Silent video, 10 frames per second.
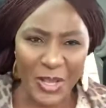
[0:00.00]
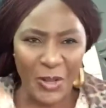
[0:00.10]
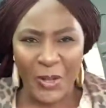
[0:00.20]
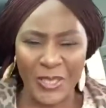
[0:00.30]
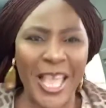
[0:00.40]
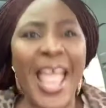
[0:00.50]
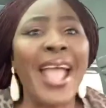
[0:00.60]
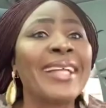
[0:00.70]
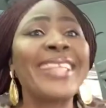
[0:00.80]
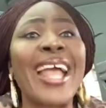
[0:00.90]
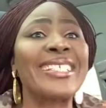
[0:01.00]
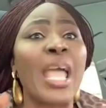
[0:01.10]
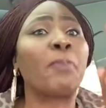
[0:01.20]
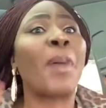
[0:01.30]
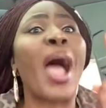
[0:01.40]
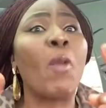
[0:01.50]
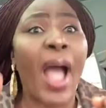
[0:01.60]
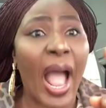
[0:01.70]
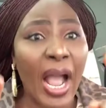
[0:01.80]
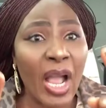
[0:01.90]
Say, there is a
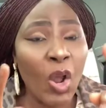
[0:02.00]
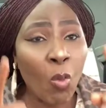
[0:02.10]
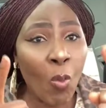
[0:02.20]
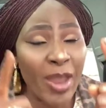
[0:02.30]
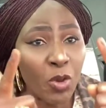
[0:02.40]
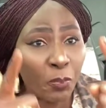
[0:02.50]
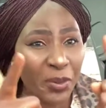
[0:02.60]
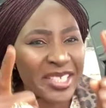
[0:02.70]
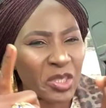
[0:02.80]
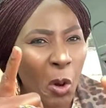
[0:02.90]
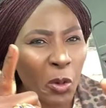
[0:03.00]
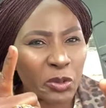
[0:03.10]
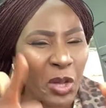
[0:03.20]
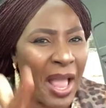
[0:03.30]
power when you praise God.